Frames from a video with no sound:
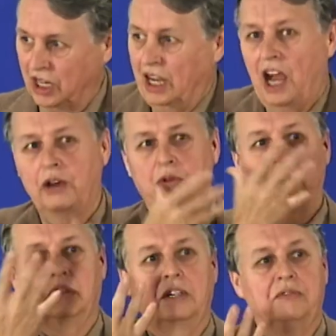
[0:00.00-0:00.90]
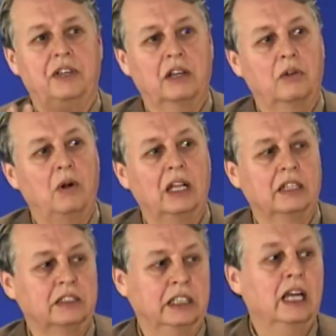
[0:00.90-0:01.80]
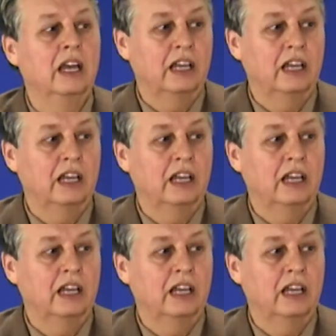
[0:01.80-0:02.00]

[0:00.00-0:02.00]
a hieroglyphic quality.